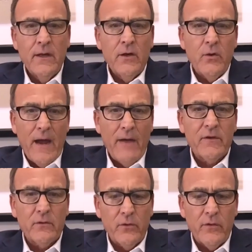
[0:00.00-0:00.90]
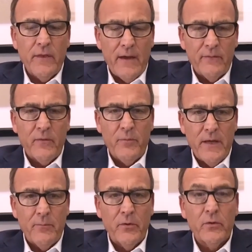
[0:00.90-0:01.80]
You have to learn that from
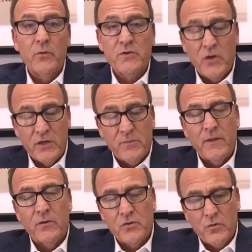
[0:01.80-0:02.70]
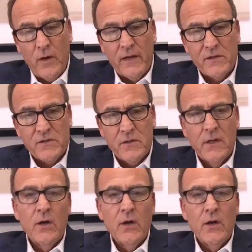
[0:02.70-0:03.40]
people whose judgment you trust,